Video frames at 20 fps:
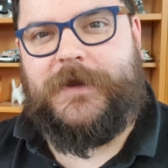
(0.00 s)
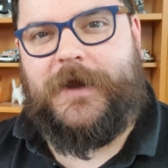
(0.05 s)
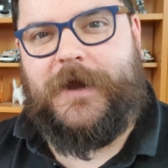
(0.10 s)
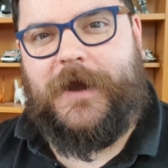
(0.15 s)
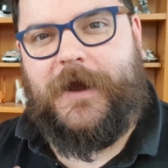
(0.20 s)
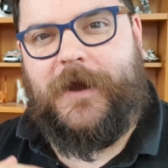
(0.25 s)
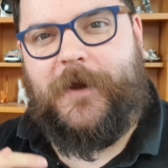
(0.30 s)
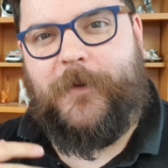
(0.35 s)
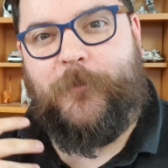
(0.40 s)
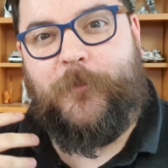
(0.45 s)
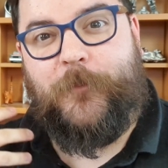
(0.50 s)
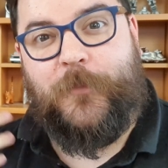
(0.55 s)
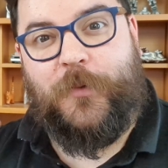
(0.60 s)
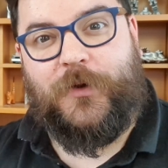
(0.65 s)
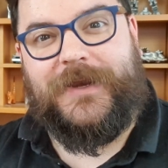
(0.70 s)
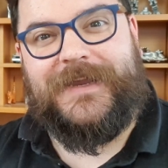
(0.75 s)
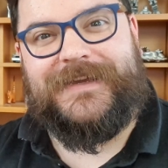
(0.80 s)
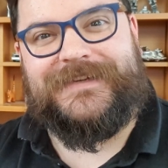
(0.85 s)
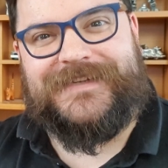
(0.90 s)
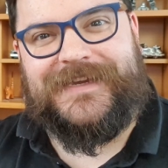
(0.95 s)
Um, but
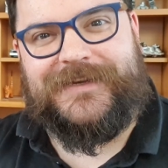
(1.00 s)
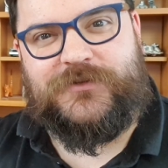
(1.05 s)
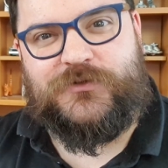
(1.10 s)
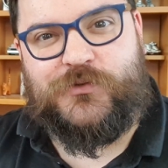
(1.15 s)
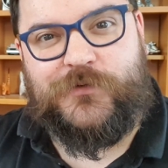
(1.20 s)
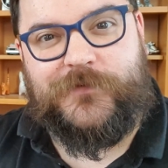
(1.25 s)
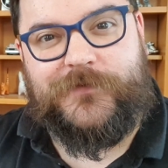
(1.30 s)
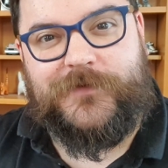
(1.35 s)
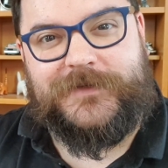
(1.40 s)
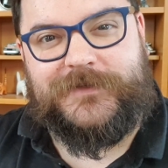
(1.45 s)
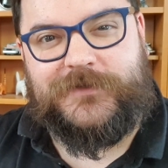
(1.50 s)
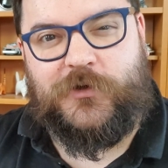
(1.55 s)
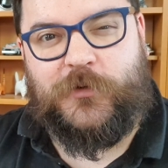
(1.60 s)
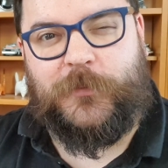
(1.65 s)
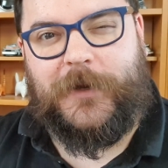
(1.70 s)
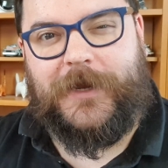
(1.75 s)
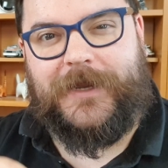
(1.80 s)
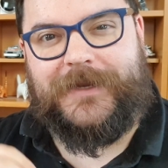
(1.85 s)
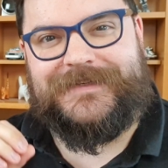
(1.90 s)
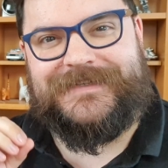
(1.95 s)
let's set all of this up
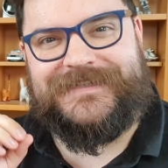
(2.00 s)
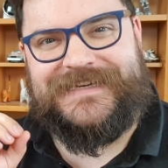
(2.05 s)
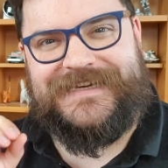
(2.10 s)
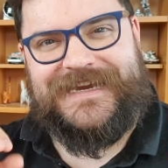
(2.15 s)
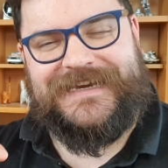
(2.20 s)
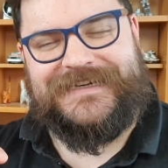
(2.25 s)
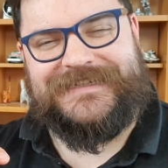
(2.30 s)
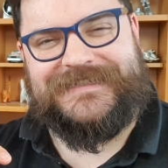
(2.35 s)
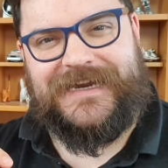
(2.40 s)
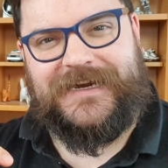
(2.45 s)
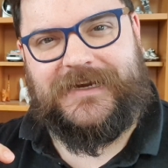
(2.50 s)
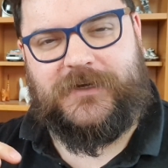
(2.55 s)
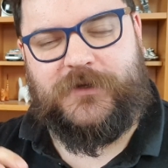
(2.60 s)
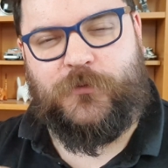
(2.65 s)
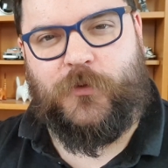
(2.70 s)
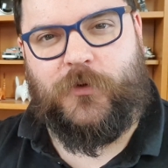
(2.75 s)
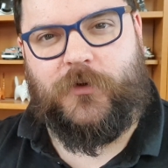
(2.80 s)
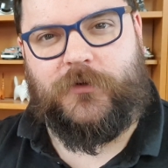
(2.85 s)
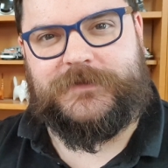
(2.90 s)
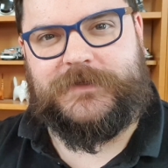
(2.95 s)
and see exactly
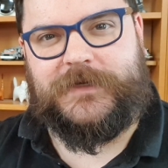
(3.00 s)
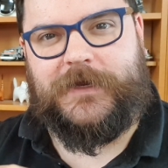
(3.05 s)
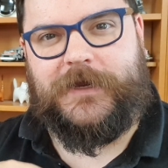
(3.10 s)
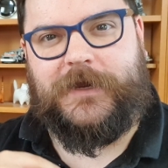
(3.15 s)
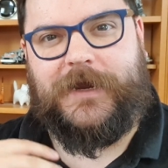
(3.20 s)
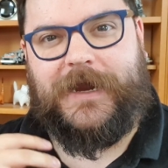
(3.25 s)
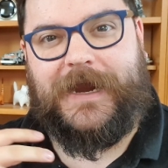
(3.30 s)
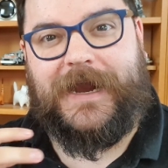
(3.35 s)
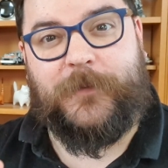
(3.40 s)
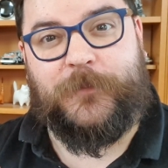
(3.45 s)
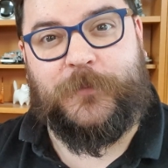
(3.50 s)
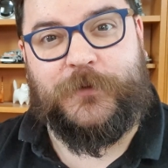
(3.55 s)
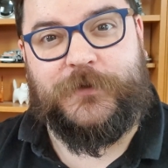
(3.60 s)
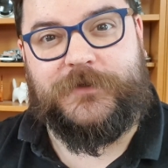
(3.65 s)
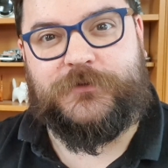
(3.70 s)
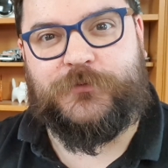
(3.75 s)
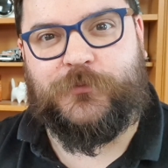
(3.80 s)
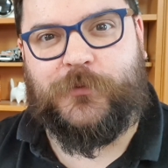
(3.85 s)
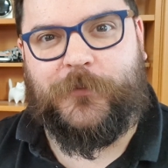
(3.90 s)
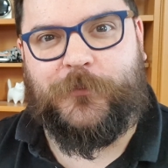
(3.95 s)
what uh,
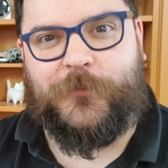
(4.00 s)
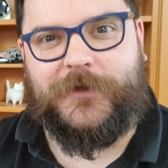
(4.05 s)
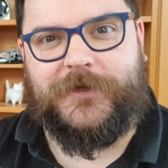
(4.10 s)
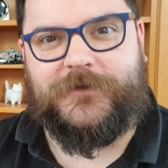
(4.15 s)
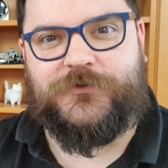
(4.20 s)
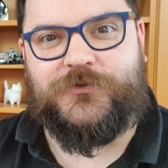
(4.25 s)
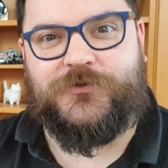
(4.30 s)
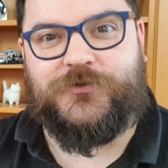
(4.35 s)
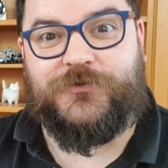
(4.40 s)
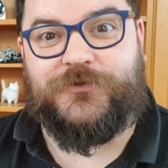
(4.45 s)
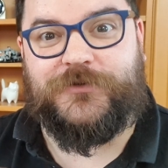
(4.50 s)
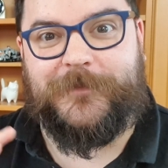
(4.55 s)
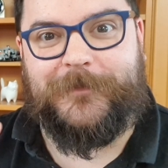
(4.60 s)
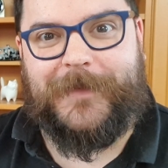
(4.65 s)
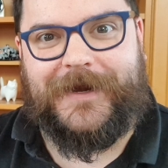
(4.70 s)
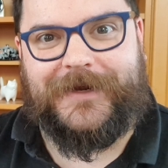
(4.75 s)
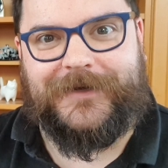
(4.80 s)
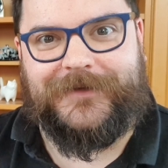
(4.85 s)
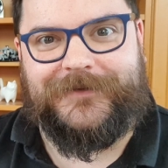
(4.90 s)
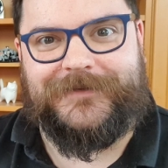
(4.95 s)
happens when we introduce a
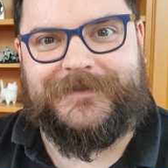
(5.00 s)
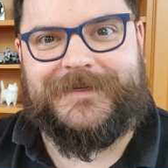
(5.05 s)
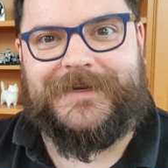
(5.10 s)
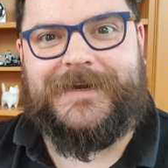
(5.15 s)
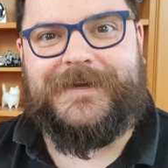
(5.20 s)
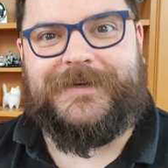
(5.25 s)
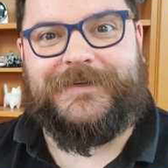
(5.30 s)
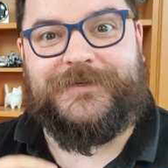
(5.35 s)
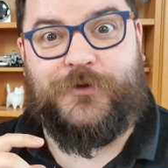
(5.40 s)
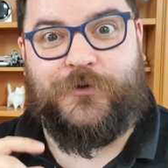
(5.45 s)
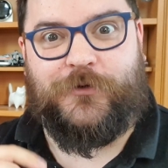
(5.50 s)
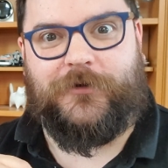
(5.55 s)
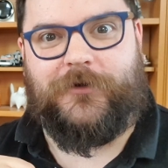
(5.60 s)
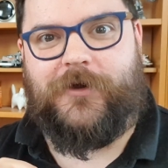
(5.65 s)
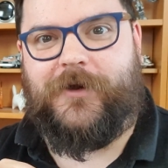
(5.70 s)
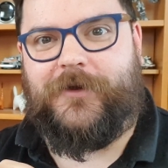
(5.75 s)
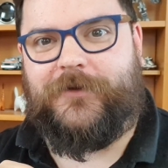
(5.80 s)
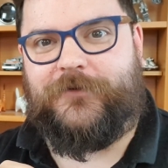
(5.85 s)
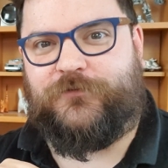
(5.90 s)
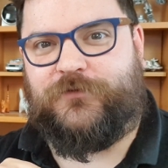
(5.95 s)
magnet to our
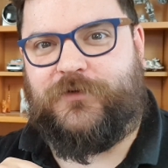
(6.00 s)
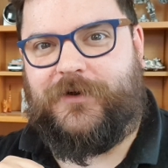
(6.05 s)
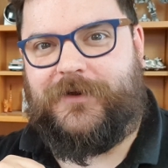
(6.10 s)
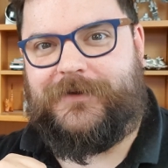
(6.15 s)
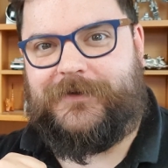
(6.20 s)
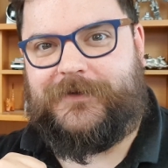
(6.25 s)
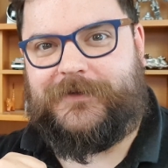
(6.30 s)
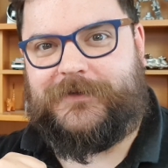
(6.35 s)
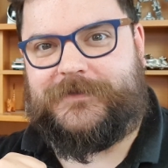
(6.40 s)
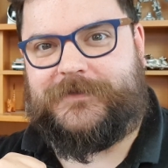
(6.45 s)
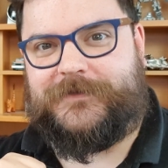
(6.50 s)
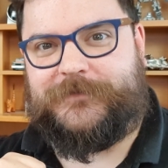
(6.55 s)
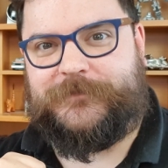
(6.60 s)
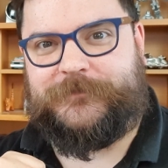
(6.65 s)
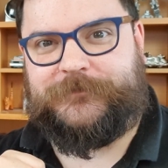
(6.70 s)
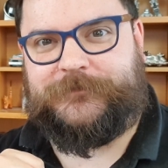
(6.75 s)
iron filings.